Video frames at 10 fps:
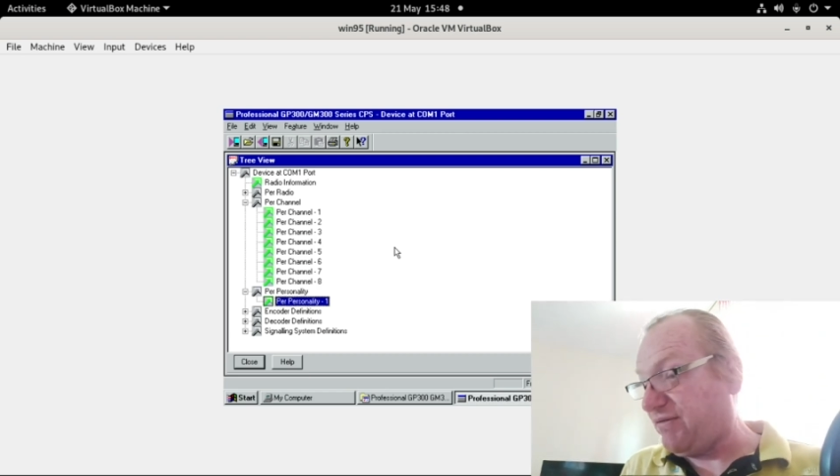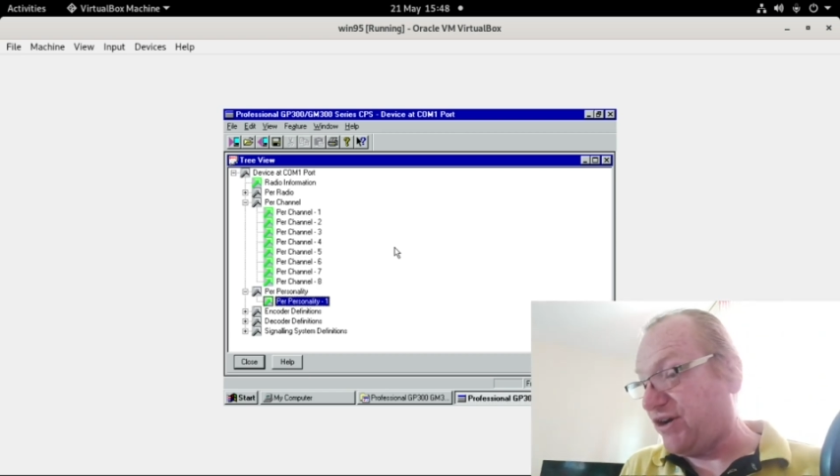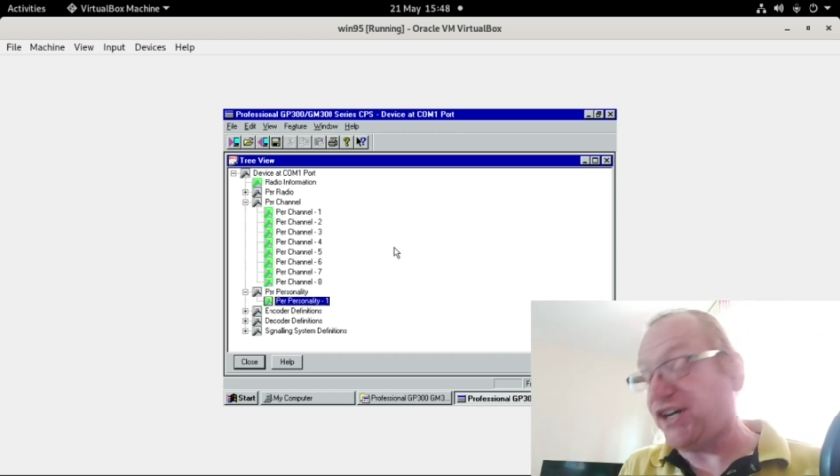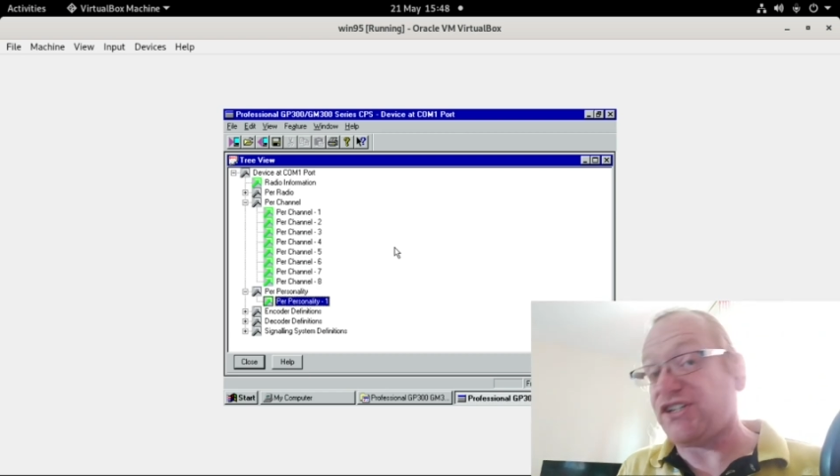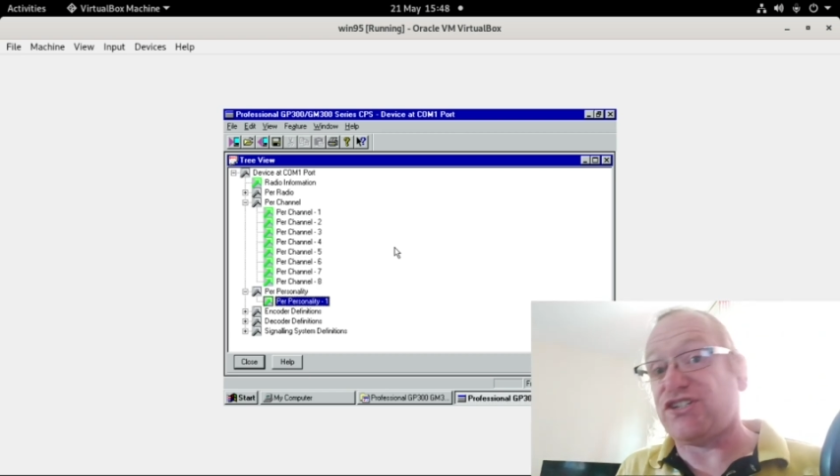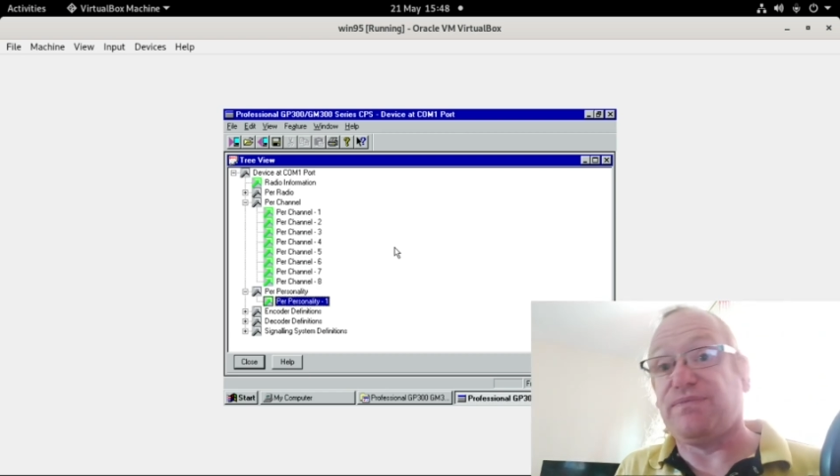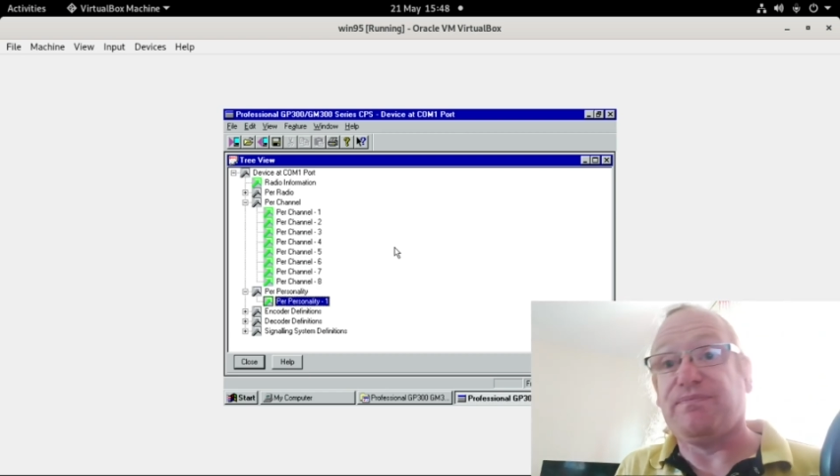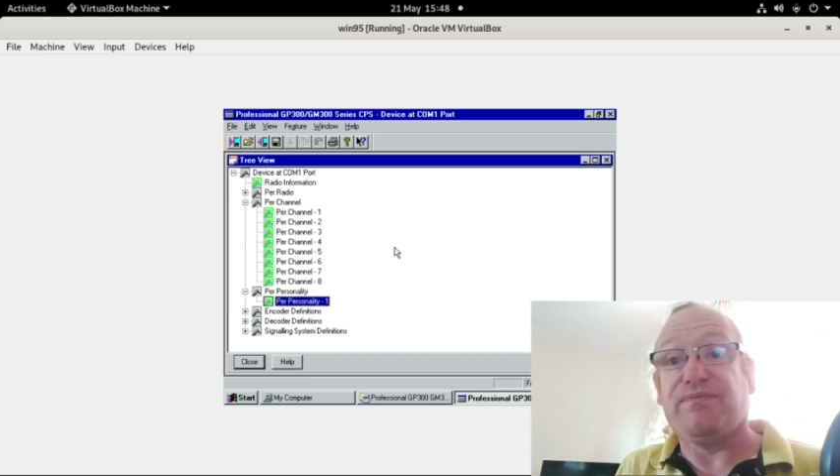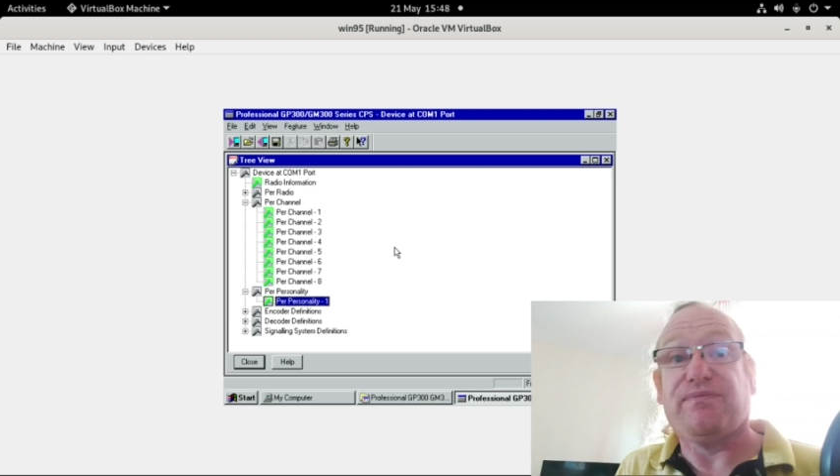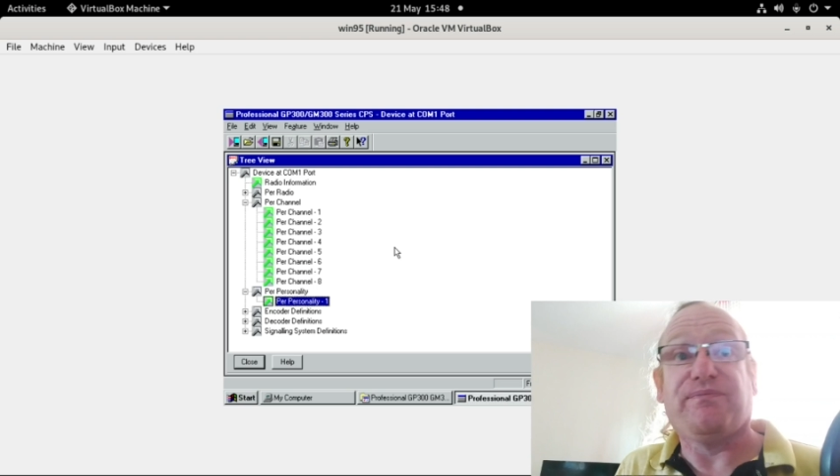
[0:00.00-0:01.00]
works.
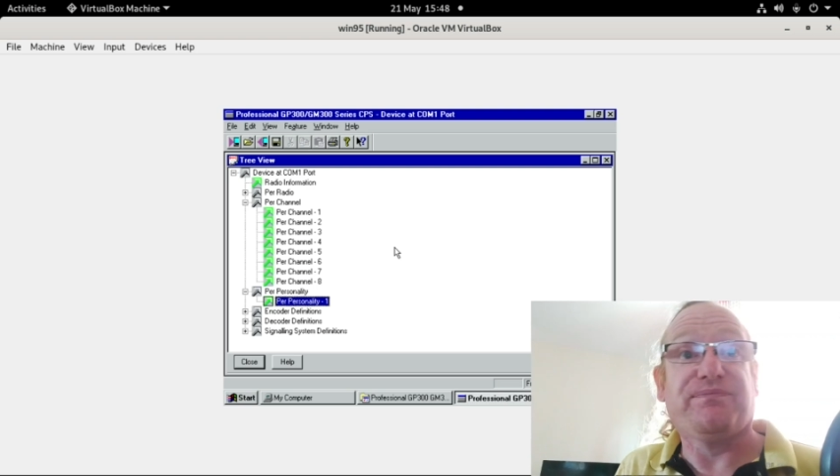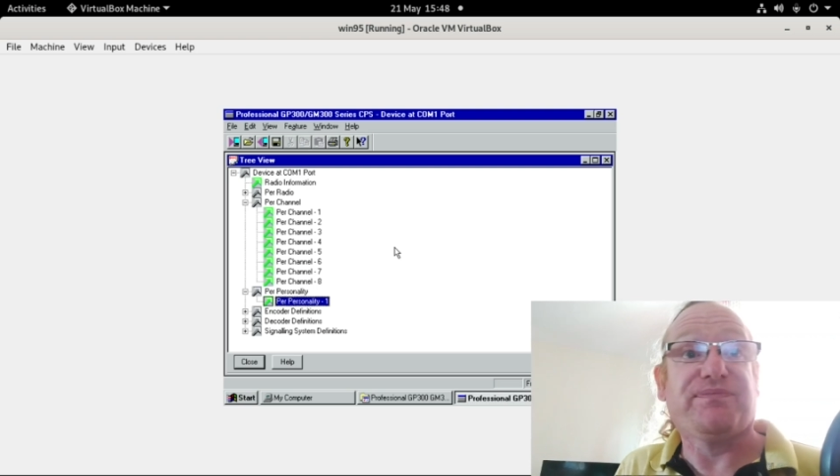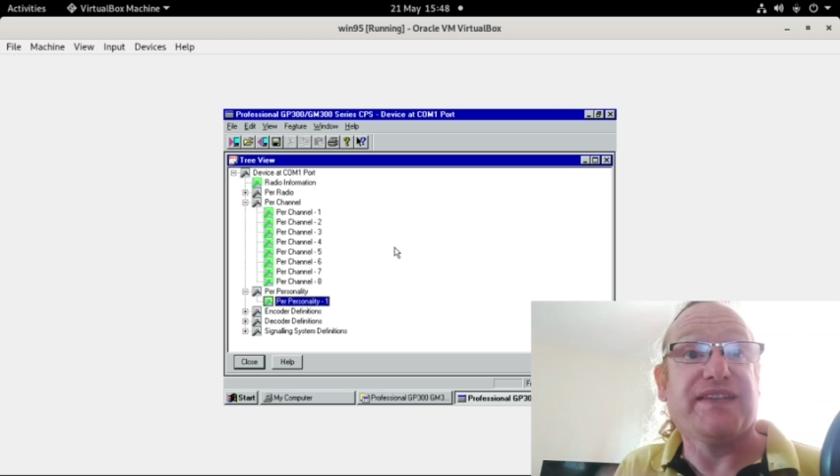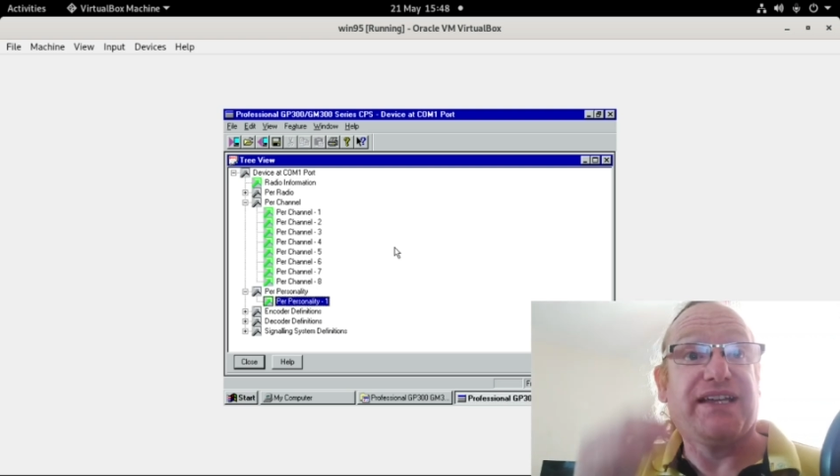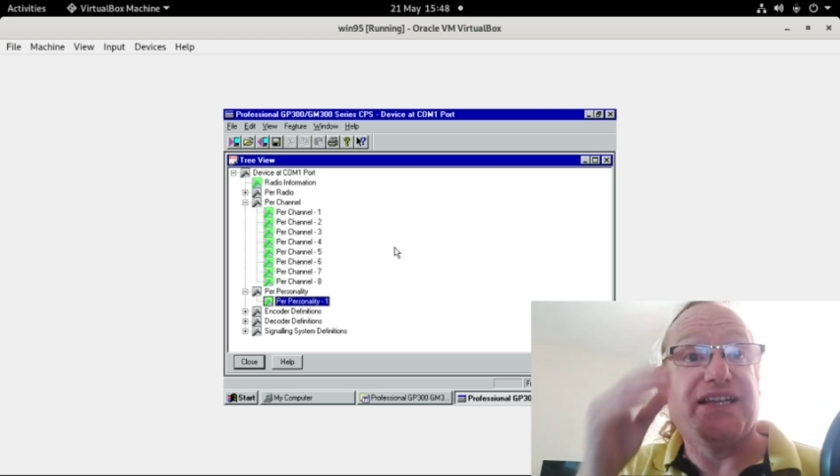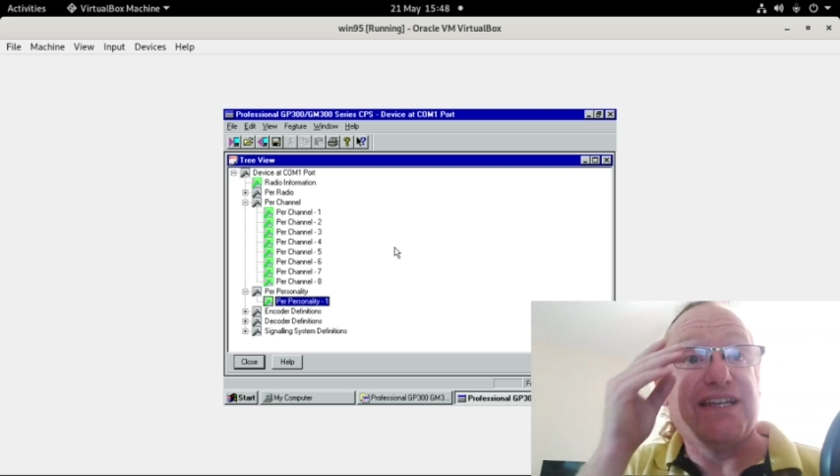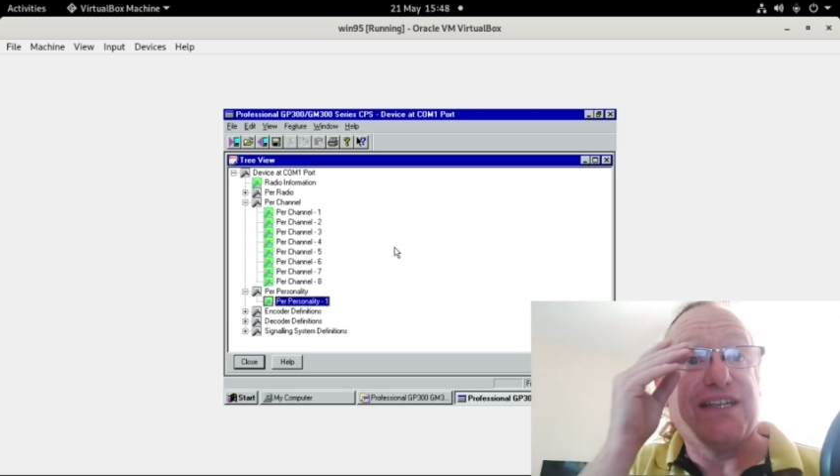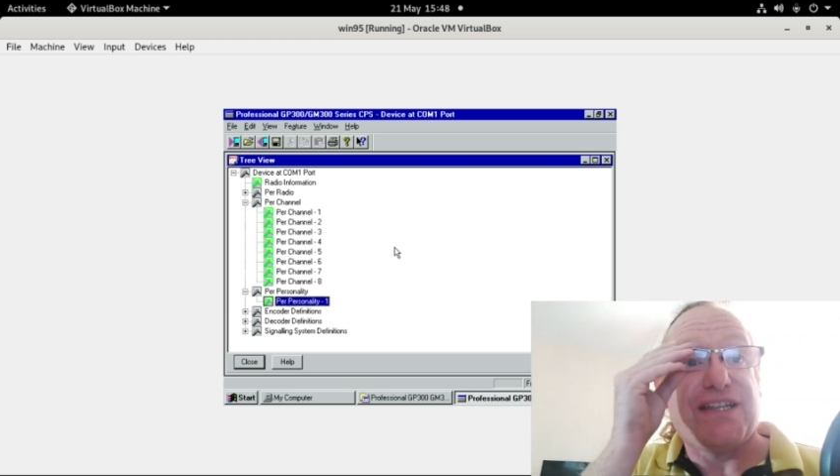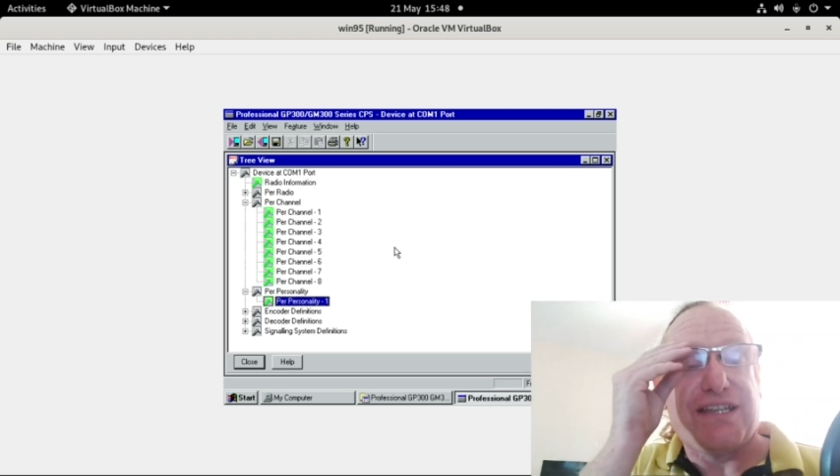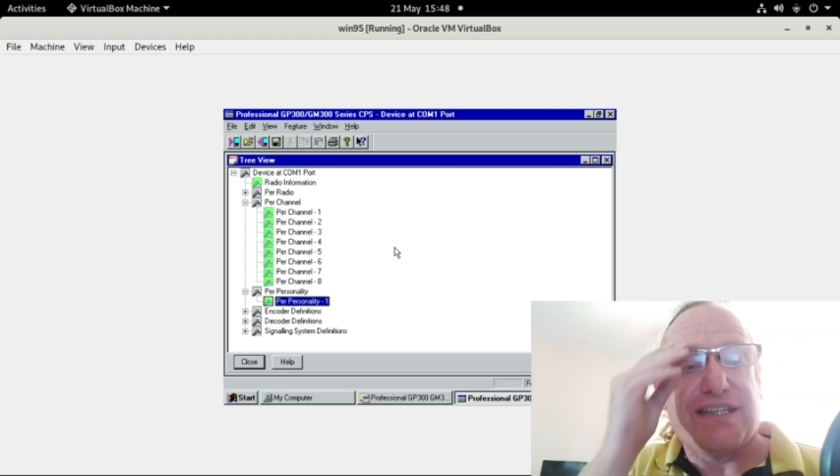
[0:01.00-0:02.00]

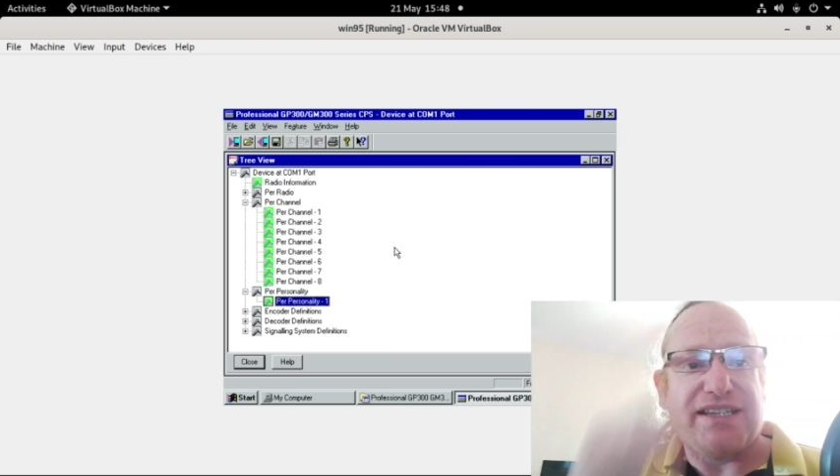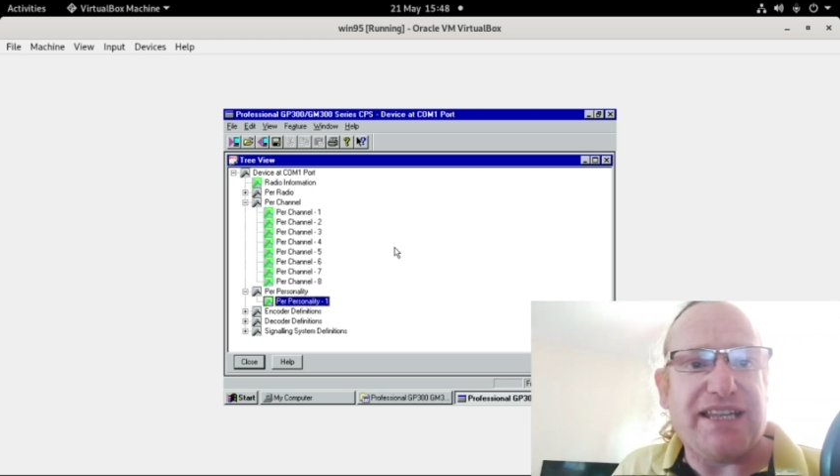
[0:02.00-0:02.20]
So